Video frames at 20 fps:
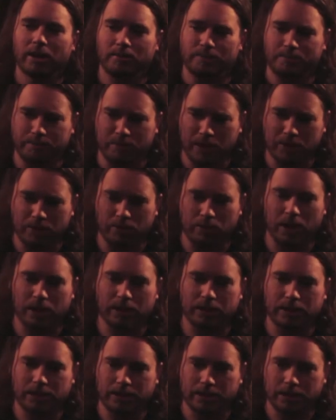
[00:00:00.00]
made the right
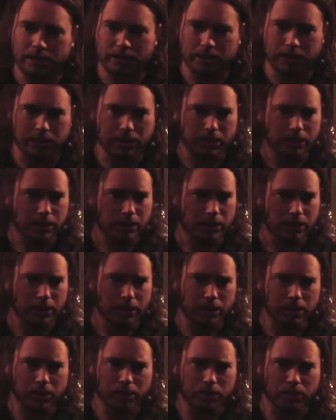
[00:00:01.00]
decision
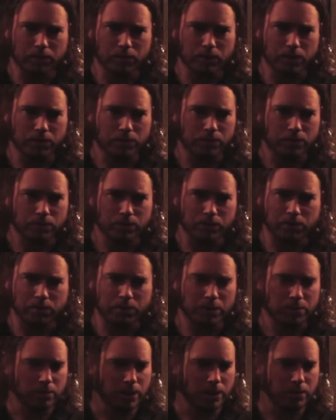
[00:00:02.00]
um, with, with the
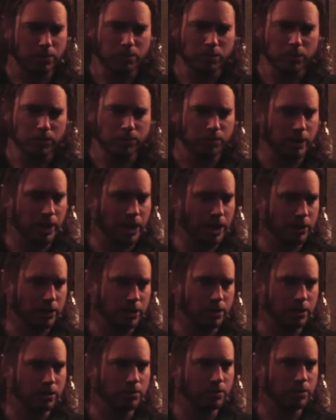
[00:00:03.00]
people that were most
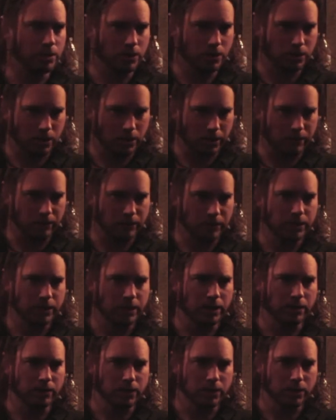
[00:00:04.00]
passionate, which is eleven
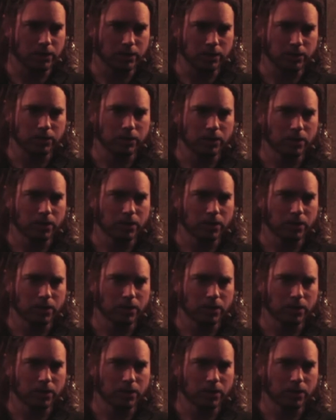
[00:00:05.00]
seven. And